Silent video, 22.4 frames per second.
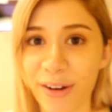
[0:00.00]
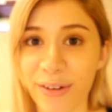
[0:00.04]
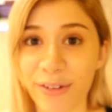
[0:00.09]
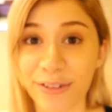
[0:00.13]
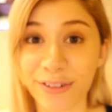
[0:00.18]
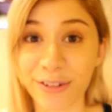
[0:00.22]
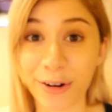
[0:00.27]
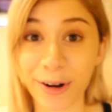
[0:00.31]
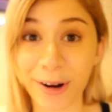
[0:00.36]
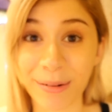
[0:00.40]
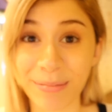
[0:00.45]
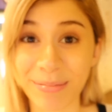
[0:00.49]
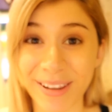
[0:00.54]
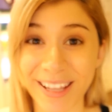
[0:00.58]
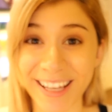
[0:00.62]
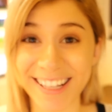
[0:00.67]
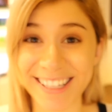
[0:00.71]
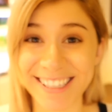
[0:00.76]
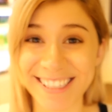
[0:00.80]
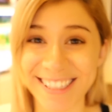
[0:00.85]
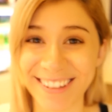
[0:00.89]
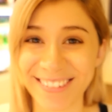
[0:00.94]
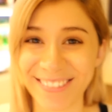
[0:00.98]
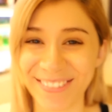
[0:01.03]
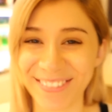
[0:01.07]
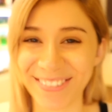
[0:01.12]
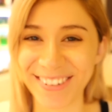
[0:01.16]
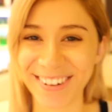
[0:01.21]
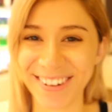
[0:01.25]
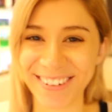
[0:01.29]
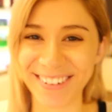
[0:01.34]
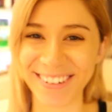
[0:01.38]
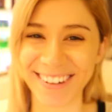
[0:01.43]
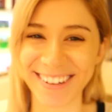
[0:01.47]
4 plates of
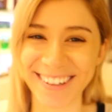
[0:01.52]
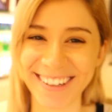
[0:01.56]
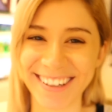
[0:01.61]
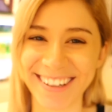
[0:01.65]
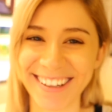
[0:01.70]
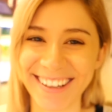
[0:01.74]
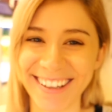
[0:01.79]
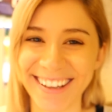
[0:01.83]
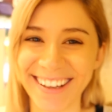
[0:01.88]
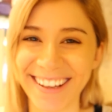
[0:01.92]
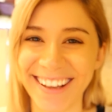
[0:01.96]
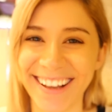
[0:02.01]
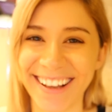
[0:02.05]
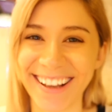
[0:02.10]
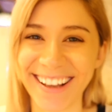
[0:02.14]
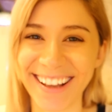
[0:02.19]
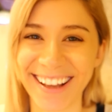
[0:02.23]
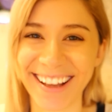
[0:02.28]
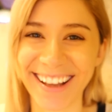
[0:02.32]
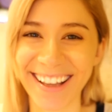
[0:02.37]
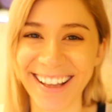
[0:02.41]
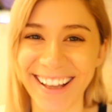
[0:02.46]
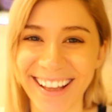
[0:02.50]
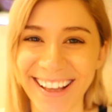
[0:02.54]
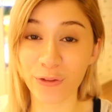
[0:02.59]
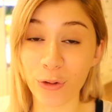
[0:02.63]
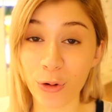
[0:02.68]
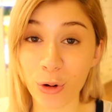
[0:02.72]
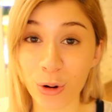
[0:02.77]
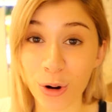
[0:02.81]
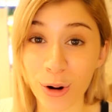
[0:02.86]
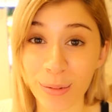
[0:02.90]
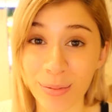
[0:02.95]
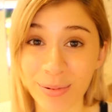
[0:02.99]
food.
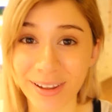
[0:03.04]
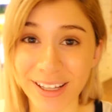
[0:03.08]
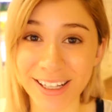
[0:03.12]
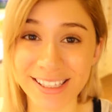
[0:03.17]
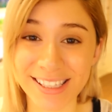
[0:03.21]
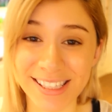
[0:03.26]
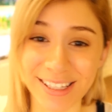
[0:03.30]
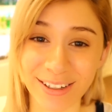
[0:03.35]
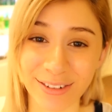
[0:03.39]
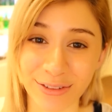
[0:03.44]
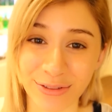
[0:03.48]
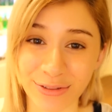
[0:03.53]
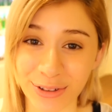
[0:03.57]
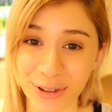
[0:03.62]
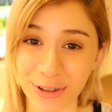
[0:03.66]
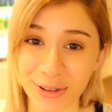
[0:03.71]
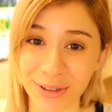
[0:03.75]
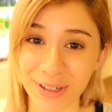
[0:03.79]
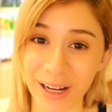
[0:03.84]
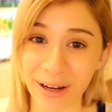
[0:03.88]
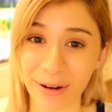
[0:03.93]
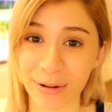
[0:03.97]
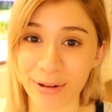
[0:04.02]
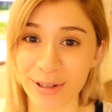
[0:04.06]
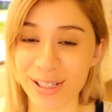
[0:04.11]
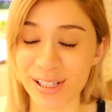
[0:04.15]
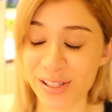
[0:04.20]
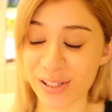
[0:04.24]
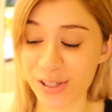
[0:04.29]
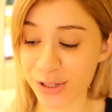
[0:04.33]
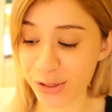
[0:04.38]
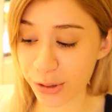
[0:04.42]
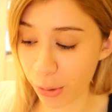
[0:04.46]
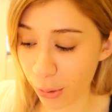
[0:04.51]
4 plates of food. I was
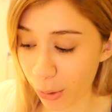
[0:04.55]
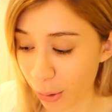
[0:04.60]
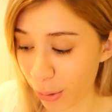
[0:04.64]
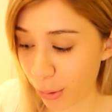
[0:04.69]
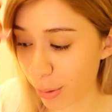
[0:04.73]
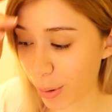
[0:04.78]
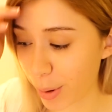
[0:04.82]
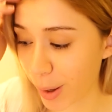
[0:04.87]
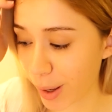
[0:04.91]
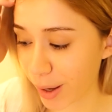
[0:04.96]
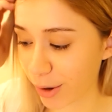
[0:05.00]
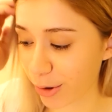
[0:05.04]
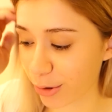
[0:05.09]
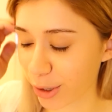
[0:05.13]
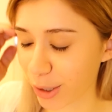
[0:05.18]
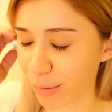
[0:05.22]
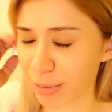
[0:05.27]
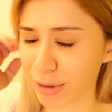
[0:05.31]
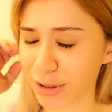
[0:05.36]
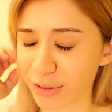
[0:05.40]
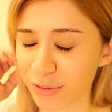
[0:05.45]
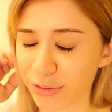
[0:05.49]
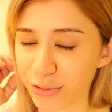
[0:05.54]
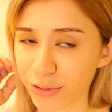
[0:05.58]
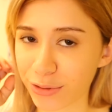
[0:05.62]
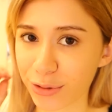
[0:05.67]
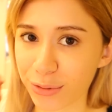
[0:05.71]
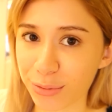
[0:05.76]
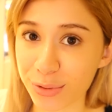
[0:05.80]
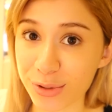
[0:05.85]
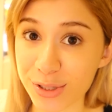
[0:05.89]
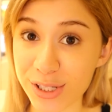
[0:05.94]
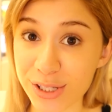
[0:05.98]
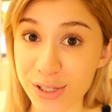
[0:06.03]
so hungry, but the
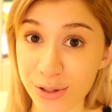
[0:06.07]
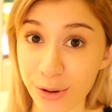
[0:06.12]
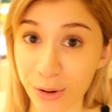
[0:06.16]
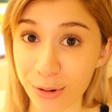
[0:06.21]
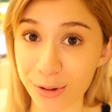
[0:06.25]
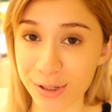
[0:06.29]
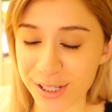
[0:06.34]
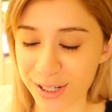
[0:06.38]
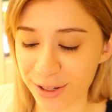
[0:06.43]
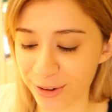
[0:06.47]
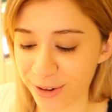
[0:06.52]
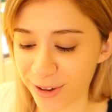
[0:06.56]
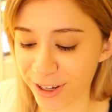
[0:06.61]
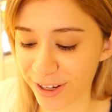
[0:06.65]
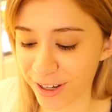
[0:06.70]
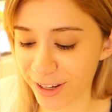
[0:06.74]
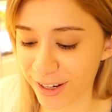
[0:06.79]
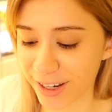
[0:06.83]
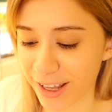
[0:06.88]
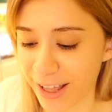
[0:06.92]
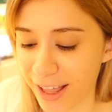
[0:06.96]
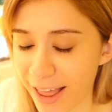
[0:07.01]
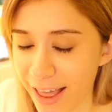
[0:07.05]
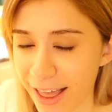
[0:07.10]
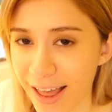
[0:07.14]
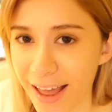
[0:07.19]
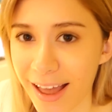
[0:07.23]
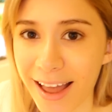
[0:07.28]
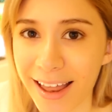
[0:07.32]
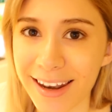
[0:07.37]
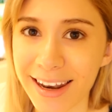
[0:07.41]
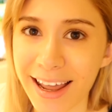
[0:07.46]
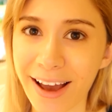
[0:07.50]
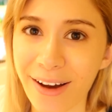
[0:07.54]
food was so, so good.
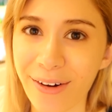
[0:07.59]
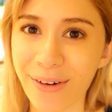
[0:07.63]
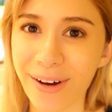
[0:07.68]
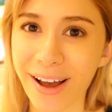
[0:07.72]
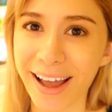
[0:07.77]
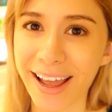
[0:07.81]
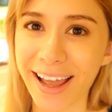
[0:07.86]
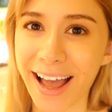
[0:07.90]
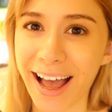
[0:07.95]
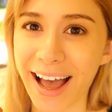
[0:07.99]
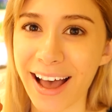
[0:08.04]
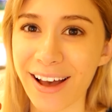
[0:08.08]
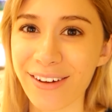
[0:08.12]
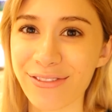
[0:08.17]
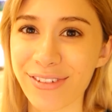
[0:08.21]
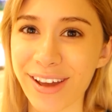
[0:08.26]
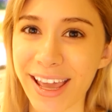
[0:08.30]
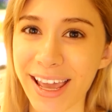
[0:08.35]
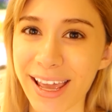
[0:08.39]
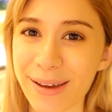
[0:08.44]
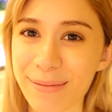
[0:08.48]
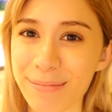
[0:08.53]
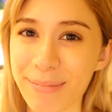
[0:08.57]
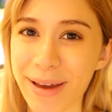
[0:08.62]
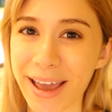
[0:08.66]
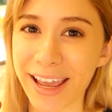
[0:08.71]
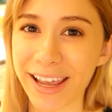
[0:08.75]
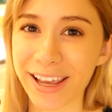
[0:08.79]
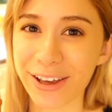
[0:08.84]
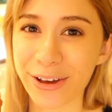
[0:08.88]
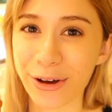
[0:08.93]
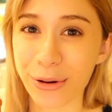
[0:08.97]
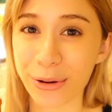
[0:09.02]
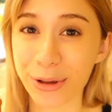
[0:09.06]
And now I have a
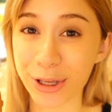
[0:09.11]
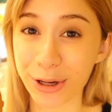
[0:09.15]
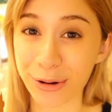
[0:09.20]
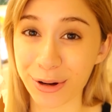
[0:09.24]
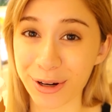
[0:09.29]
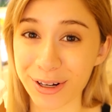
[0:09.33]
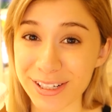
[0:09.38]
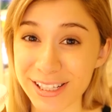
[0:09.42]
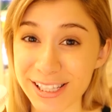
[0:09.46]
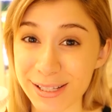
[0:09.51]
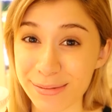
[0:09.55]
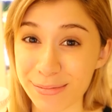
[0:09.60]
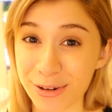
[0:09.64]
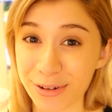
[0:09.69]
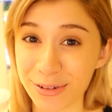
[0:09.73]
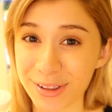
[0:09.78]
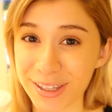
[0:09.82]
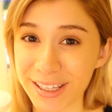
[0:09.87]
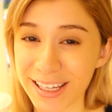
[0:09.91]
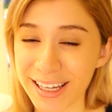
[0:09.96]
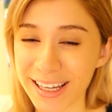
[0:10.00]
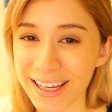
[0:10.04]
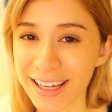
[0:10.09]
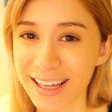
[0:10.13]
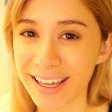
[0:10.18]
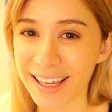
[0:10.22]
mango yogurt smoothie,